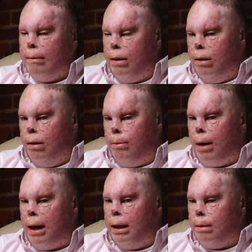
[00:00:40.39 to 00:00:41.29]
the
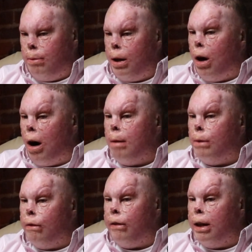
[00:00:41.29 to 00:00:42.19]
Bradley's pretty
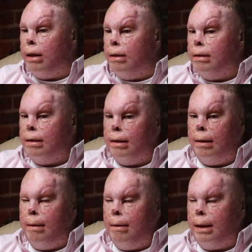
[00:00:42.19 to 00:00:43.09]
armored vehicle,
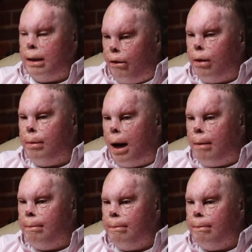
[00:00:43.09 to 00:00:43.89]
except for the bottom.